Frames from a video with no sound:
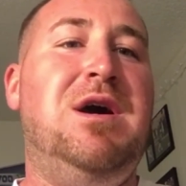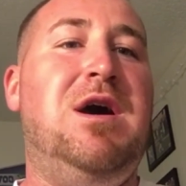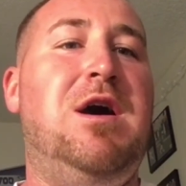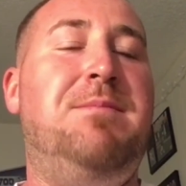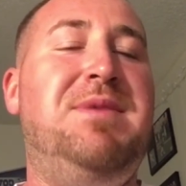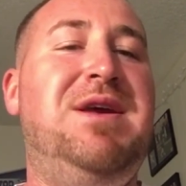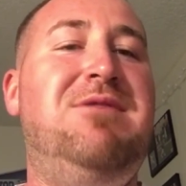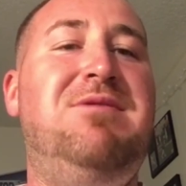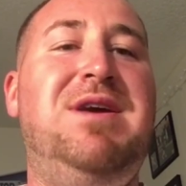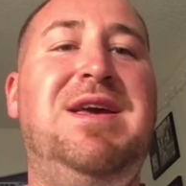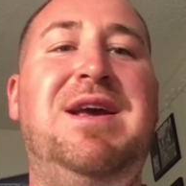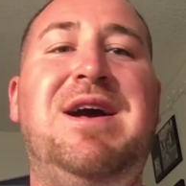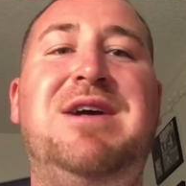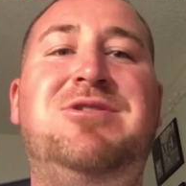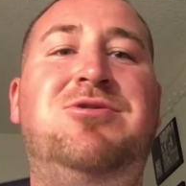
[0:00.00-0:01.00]

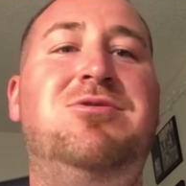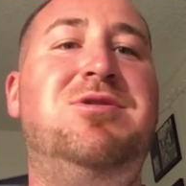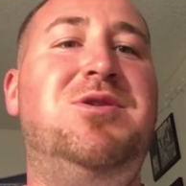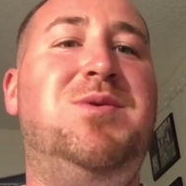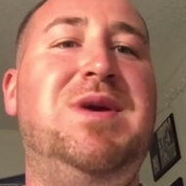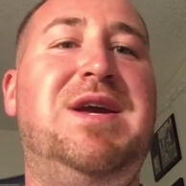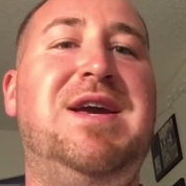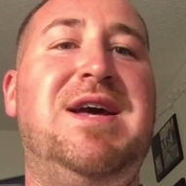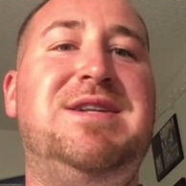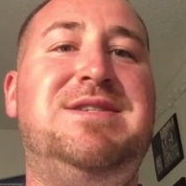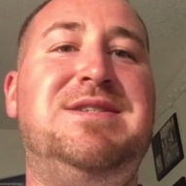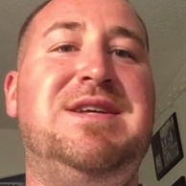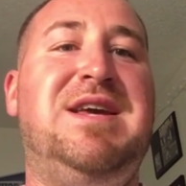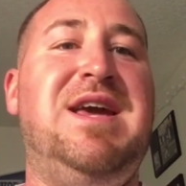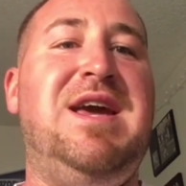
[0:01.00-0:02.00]
He got 2 to 3
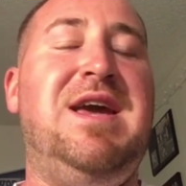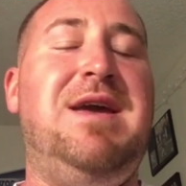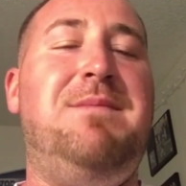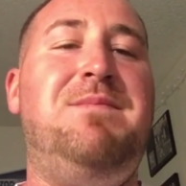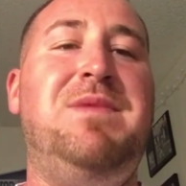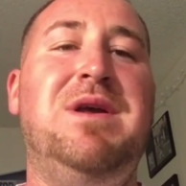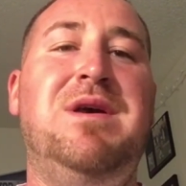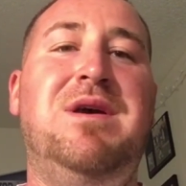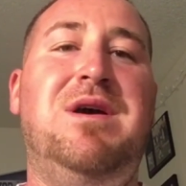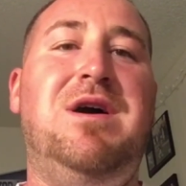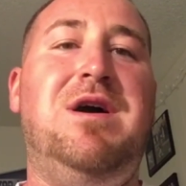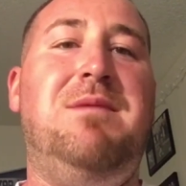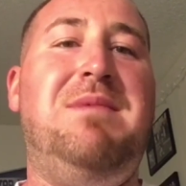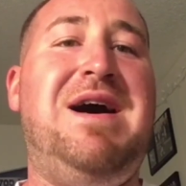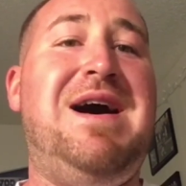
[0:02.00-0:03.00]
catches a game.
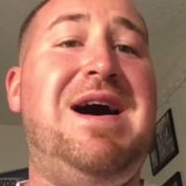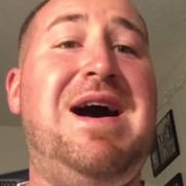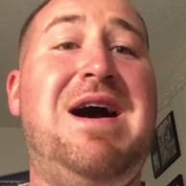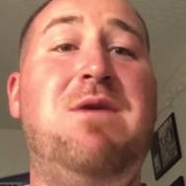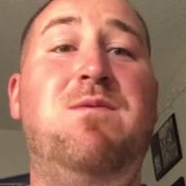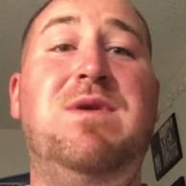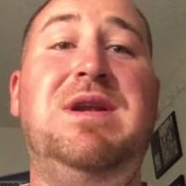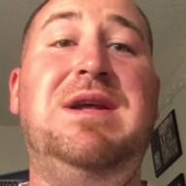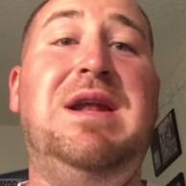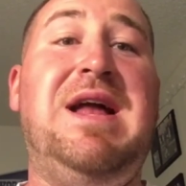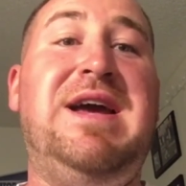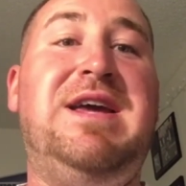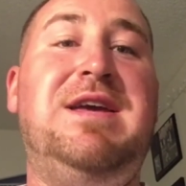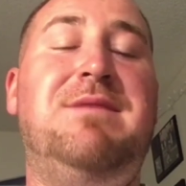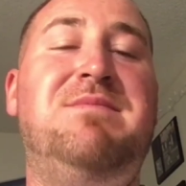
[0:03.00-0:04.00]
I really
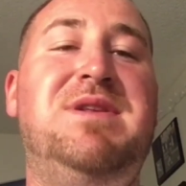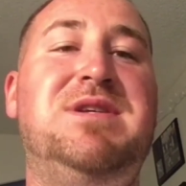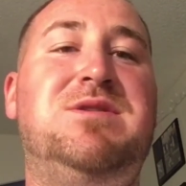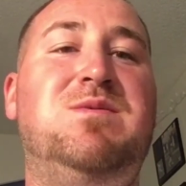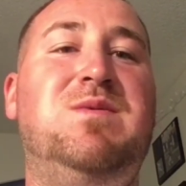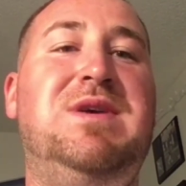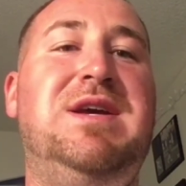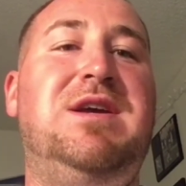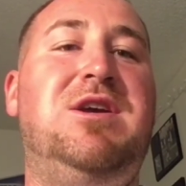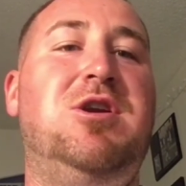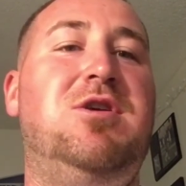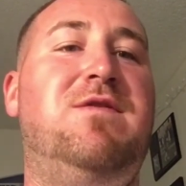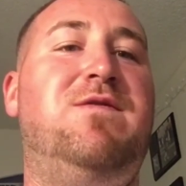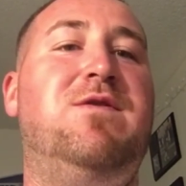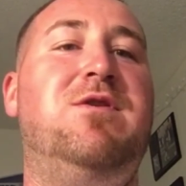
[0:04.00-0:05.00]
like him this week,
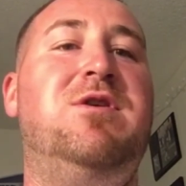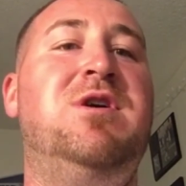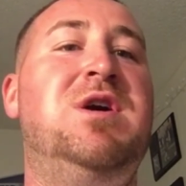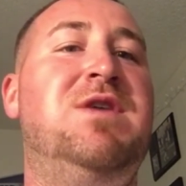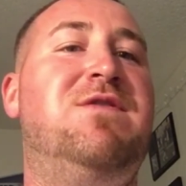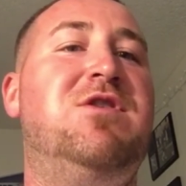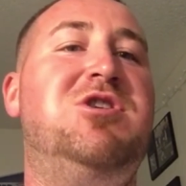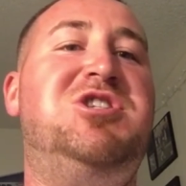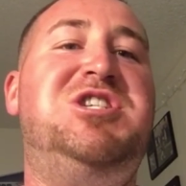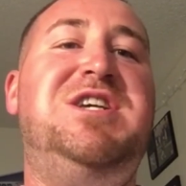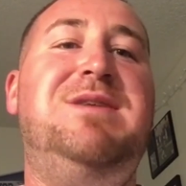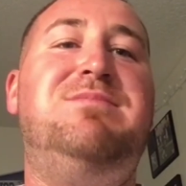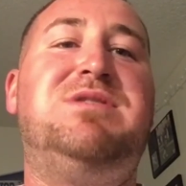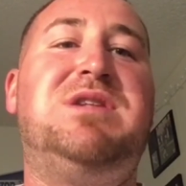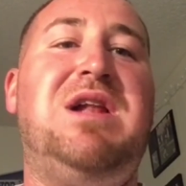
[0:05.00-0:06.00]
for your
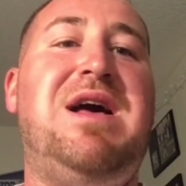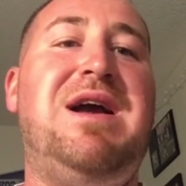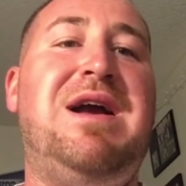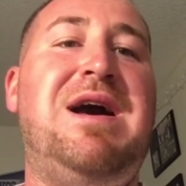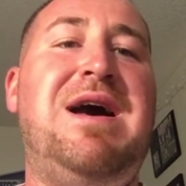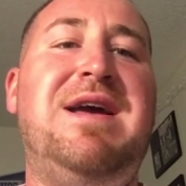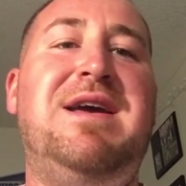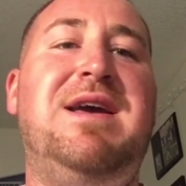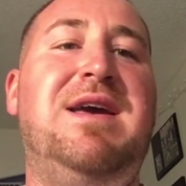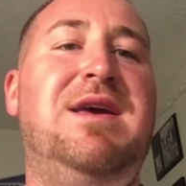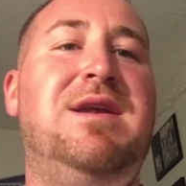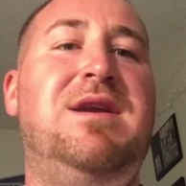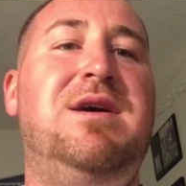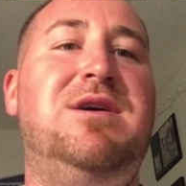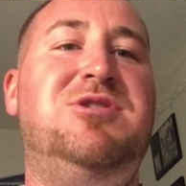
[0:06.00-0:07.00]
cheap slot guy
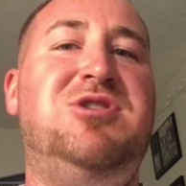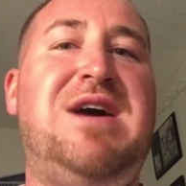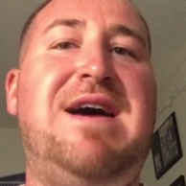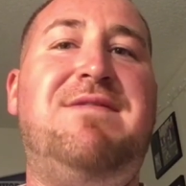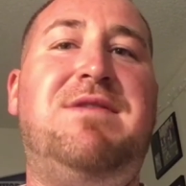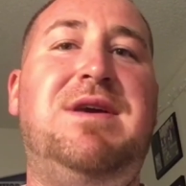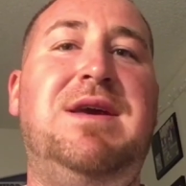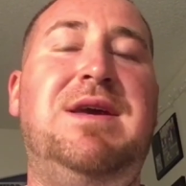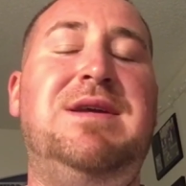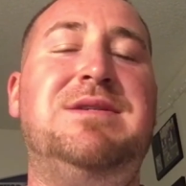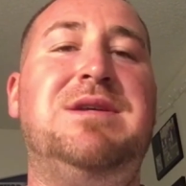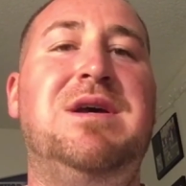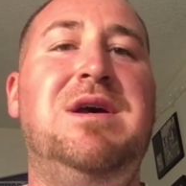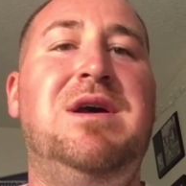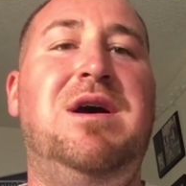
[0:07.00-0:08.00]
in DraftKings.